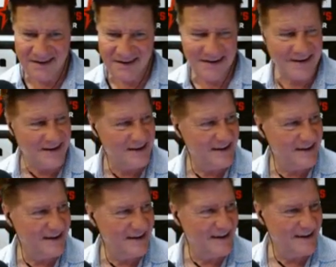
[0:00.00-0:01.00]

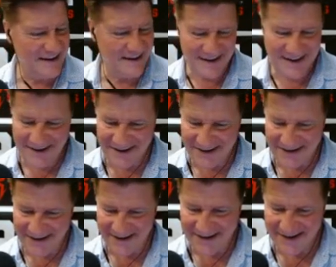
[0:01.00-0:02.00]

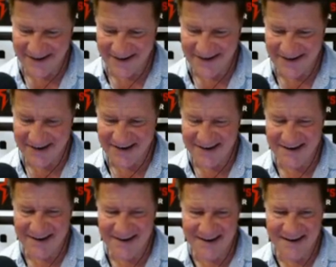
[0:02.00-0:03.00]

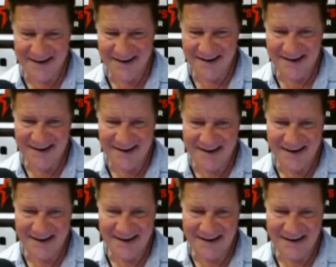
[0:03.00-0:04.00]

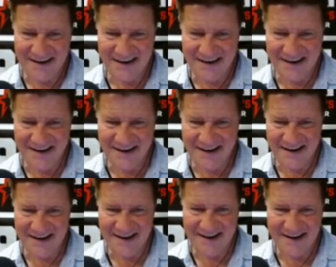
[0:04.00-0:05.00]

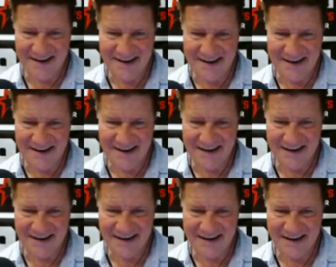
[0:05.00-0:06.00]

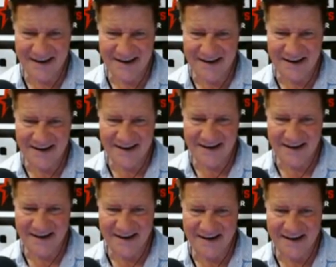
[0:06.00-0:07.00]

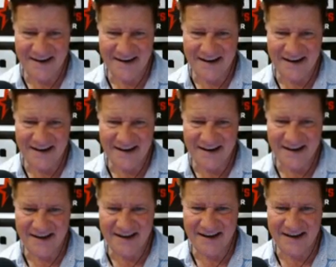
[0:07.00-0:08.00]
No words are spoken by the person on screen.